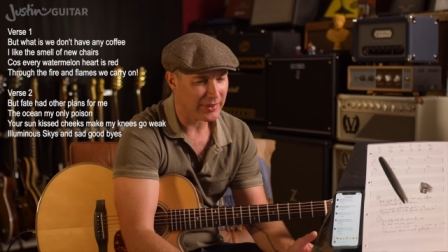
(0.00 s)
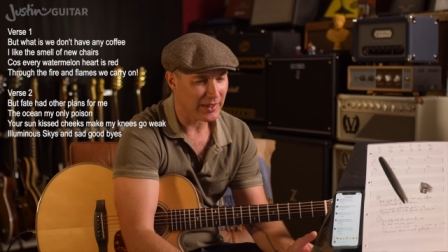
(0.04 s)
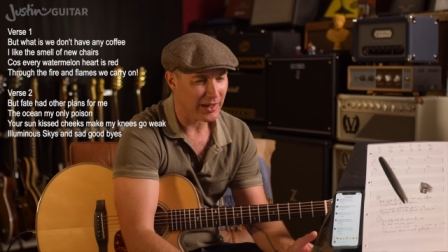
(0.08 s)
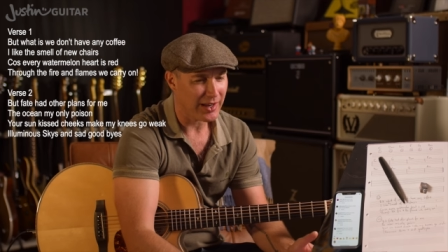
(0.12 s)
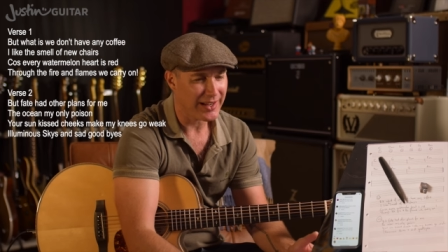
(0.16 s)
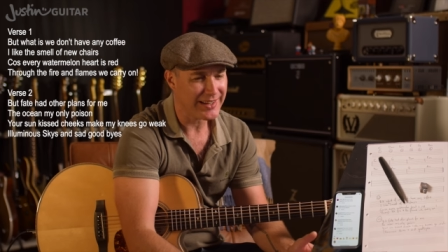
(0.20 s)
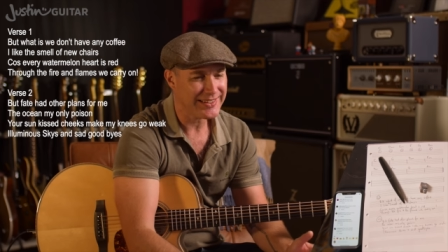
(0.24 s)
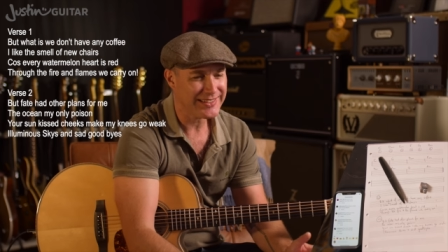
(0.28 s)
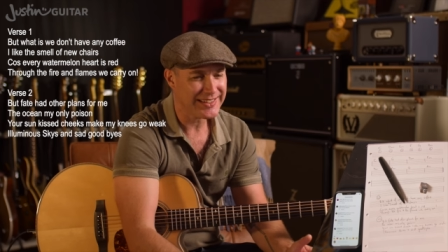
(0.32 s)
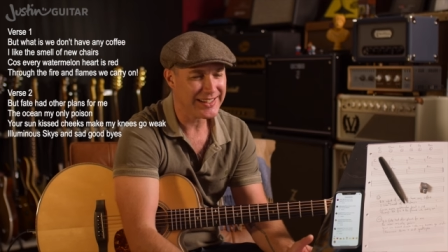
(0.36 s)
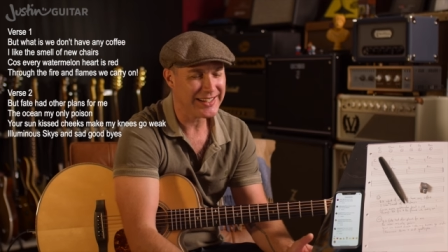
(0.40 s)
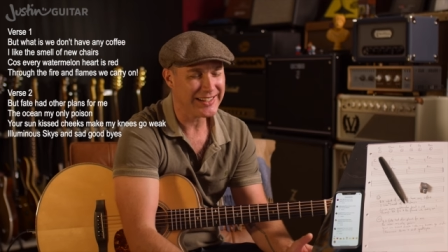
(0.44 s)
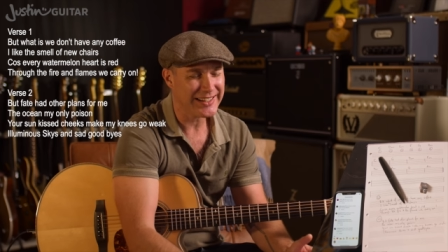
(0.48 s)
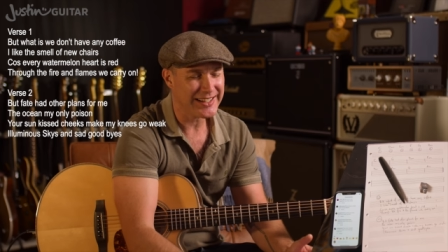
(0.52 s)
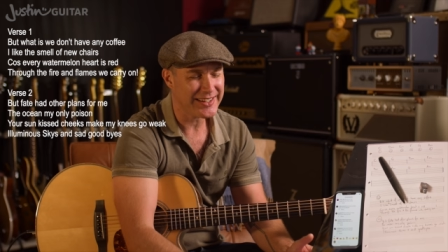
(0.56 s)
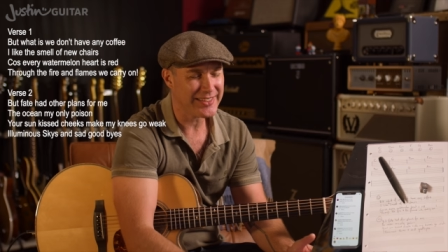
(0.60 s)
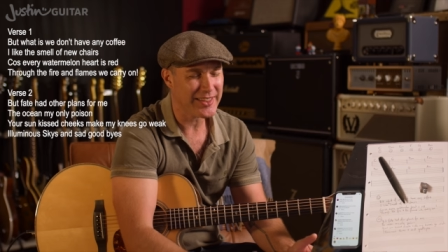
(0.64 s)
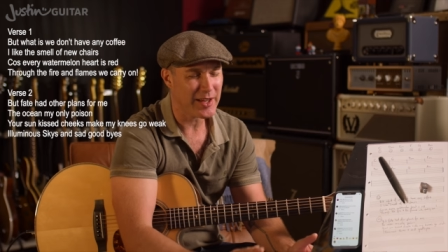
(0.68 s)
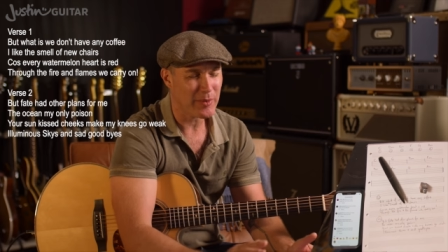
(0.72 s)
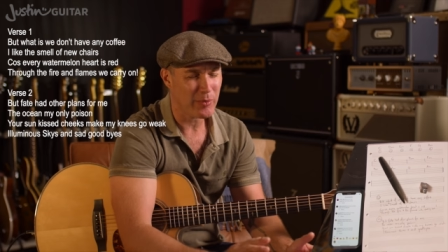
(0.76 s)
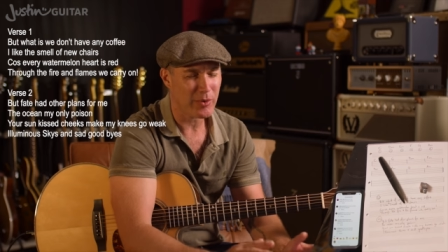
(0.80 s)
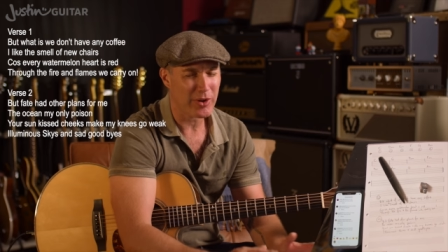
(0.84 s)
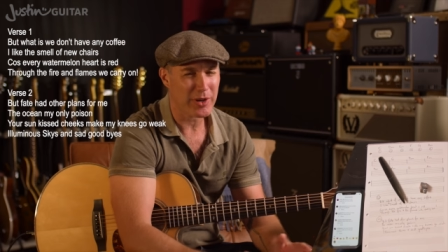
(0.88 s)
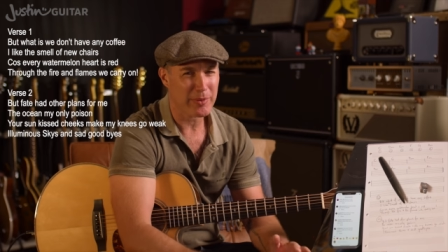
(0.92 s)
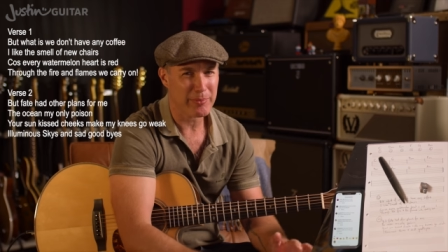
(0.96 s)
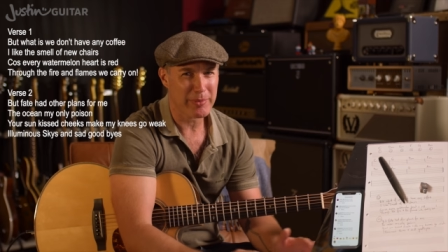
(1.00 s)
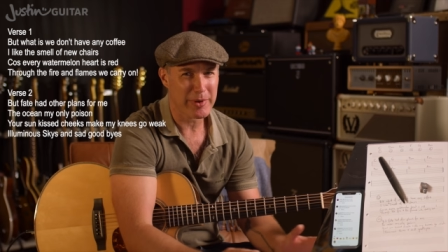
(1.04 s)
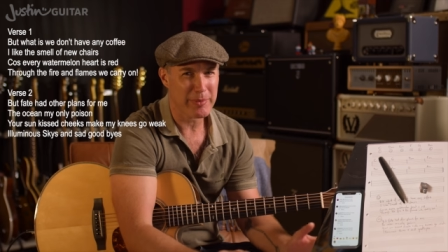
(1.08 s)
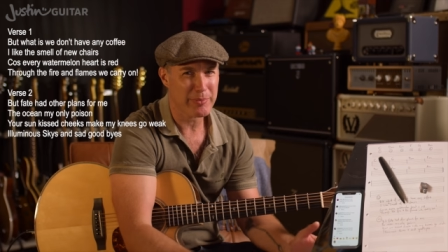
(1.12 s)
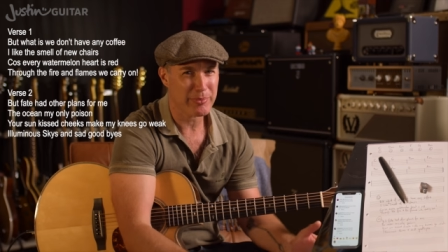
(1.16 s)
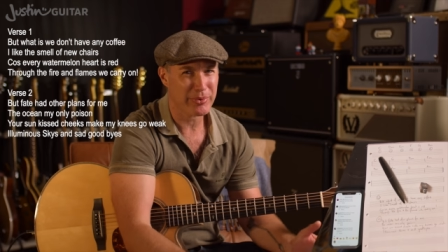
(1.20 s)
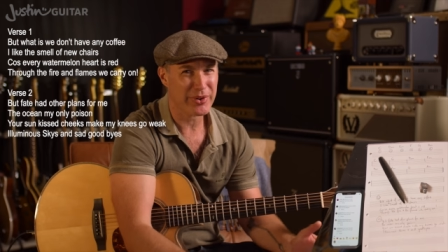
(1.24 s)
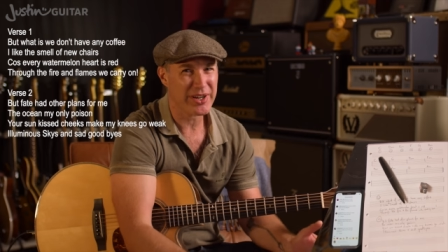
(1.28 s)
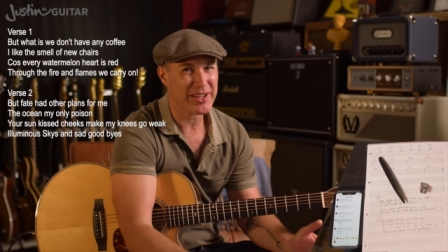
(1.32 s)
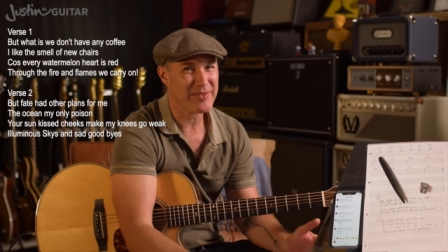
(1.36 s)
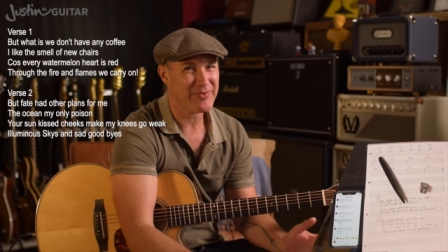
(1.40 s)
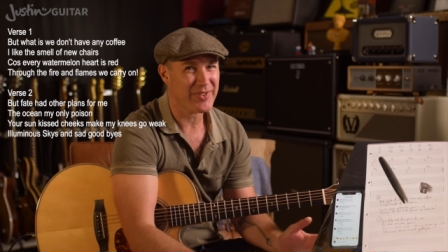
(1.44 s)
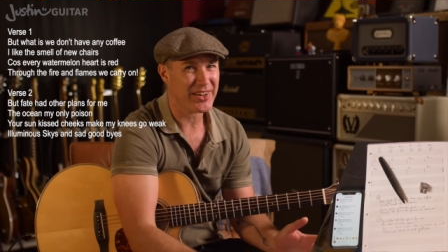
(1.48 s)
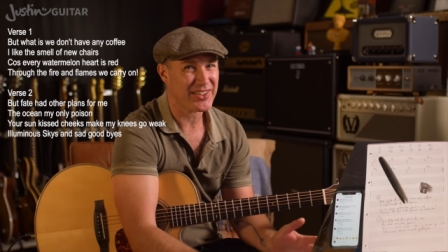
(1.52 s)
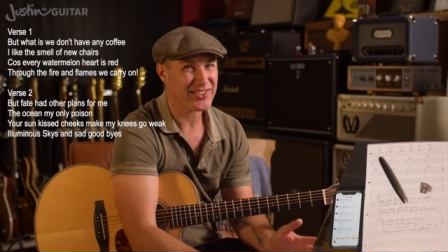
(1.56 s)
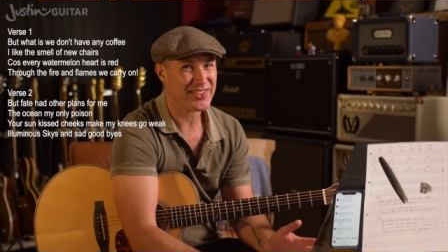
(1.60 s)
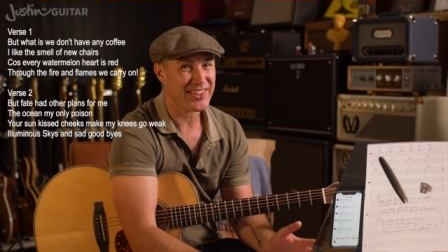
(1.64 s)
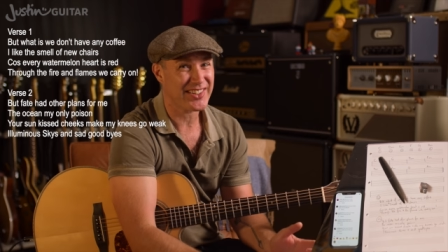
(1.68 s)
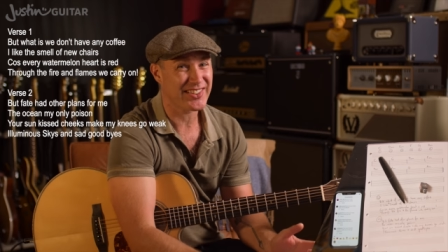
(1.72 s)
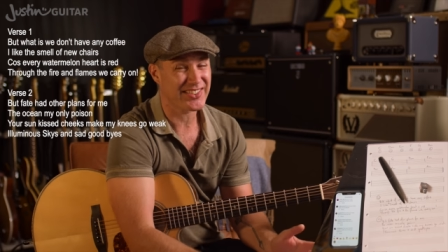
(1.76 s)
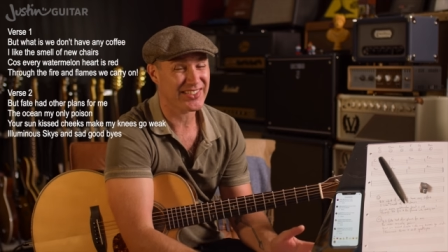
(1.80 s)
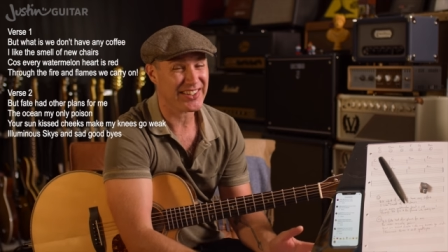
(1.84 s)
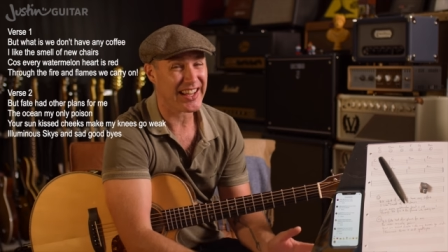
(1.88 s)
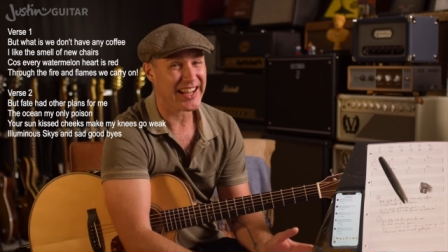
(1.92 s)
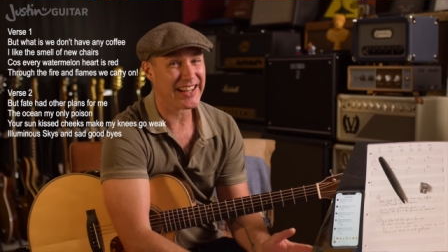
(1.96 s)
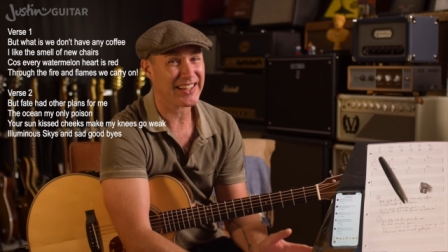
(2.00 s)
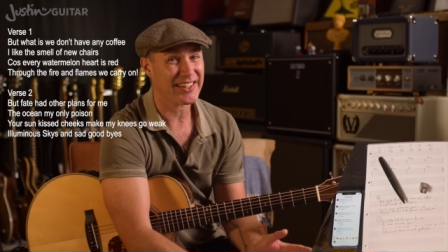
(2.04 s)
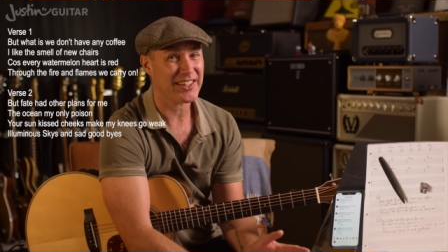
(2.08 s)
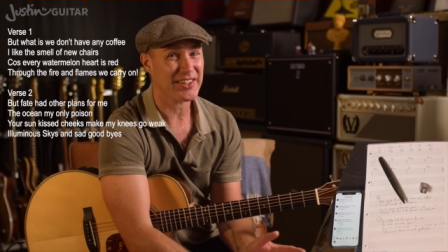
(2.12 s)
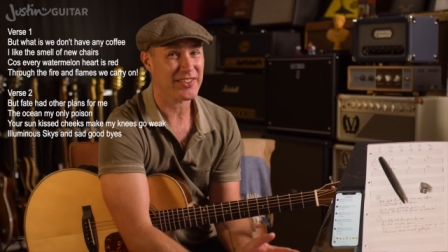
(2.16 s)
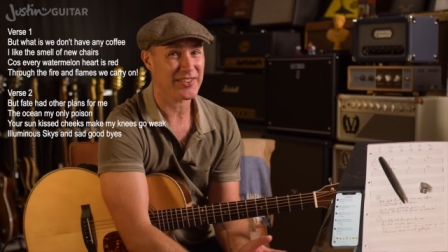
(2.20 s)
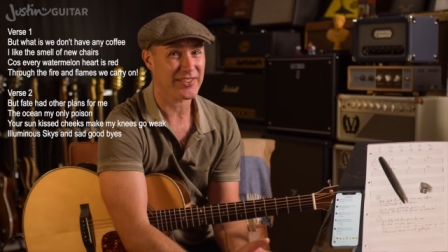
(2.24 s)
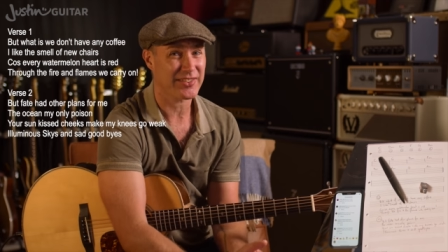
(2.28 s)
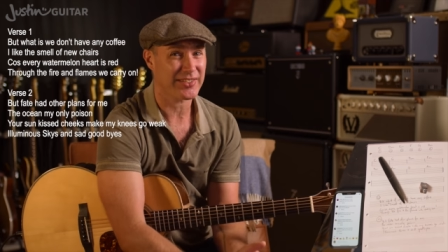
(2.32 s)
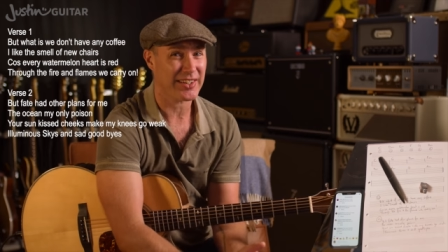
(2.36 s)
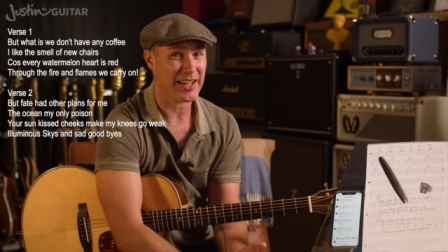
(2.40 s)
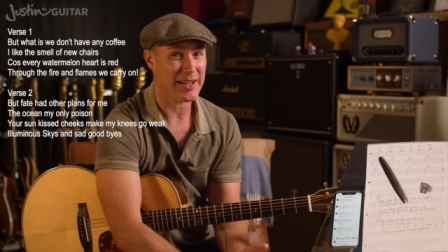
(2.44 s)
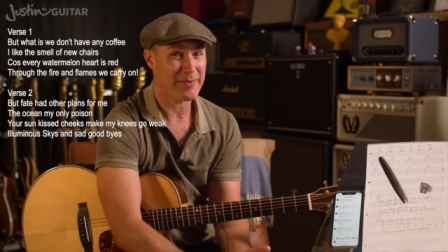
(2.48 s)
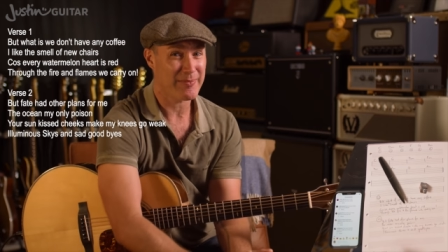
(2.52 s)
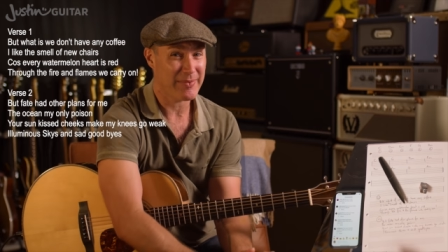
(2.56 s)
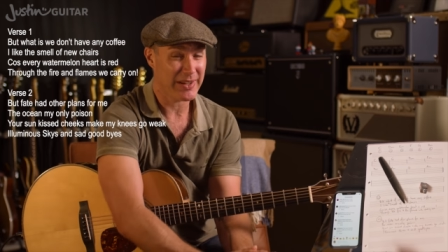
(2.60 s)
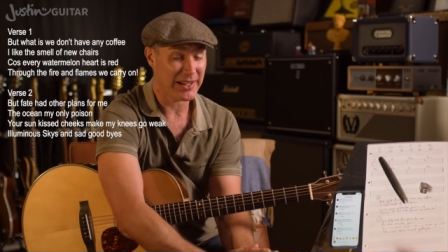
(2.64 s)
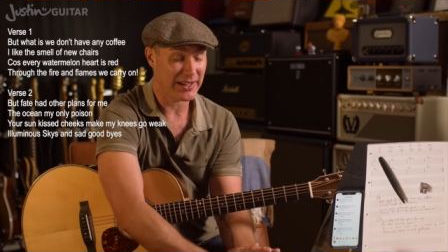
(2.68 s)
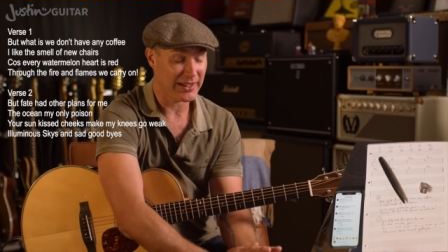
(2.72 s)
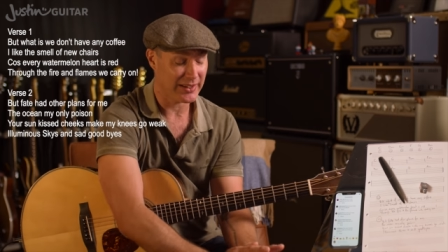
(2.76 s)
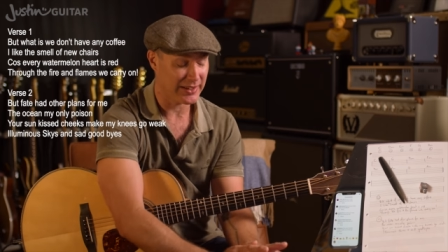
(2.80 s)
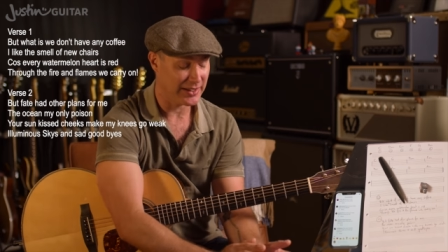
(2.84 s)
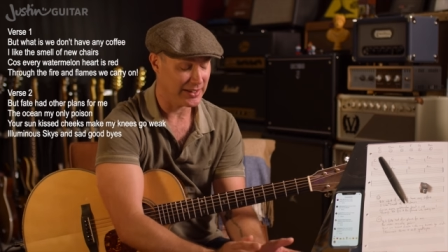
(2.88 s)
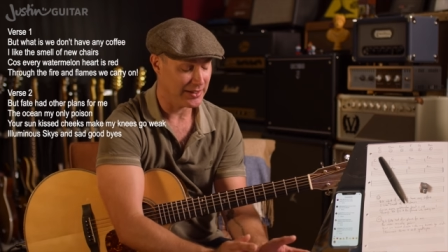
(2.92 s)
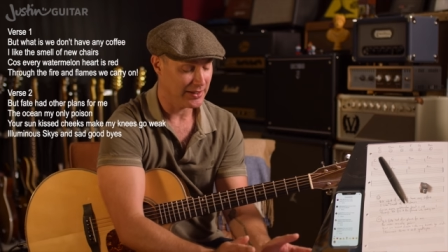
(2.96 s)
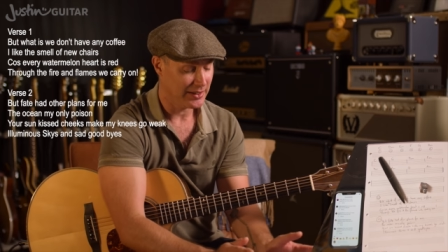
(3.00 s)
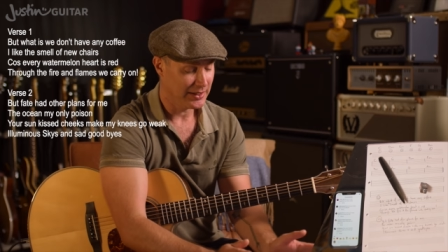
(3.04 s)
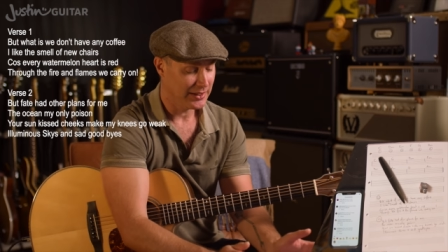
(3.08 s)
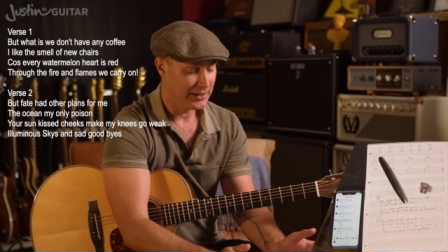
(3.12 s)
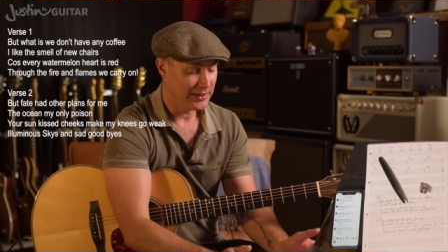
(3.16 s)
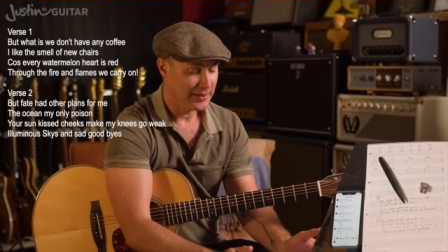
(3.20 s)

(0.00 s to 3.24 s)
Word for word: Ideally, they want to be pretty much exactly the same melody,